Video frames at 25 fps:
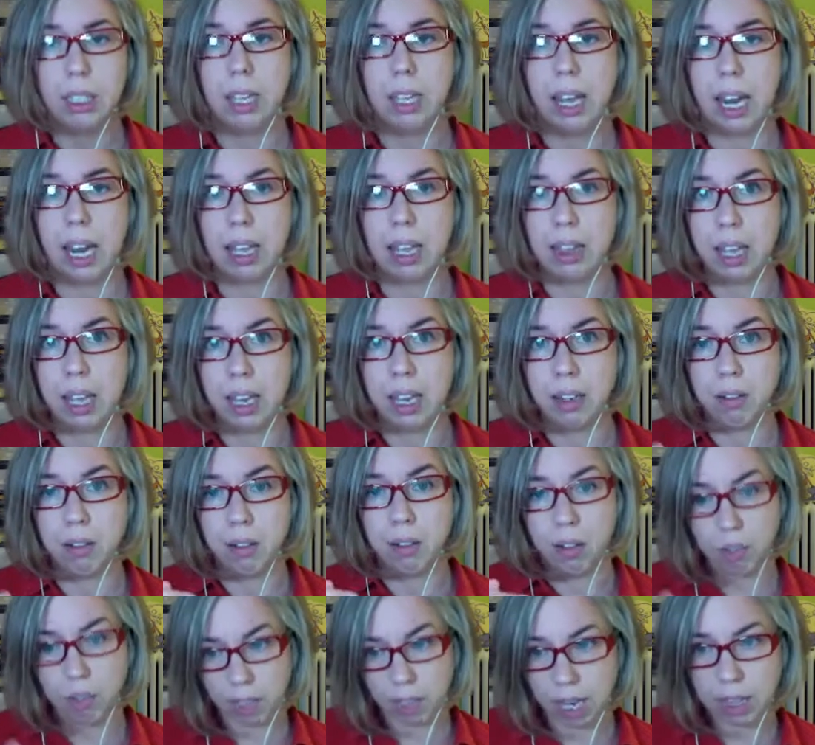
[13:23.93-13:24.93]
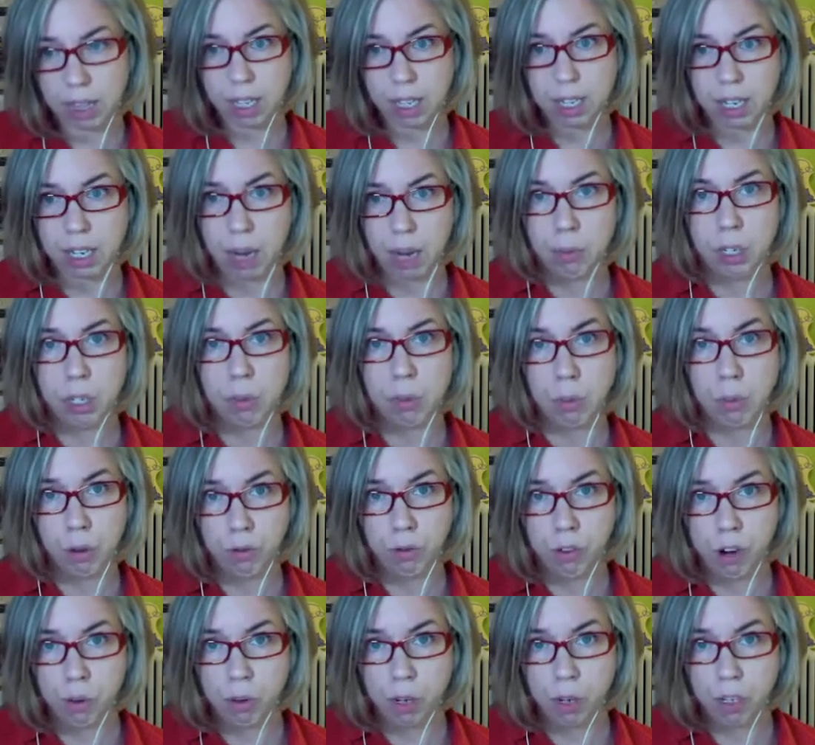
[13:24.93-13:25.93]
And then set the steps to move
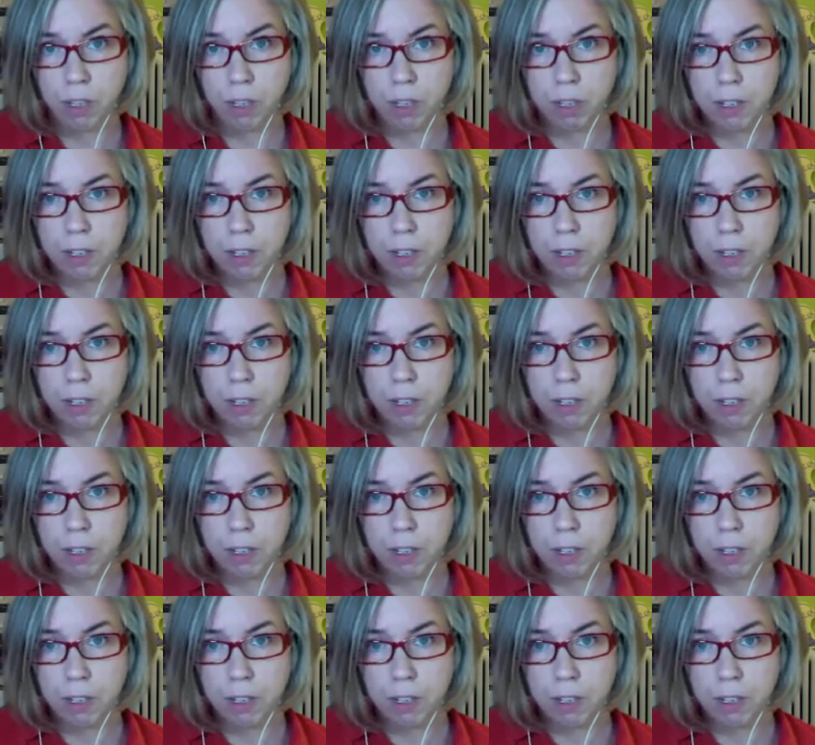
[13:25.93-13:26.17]
forward.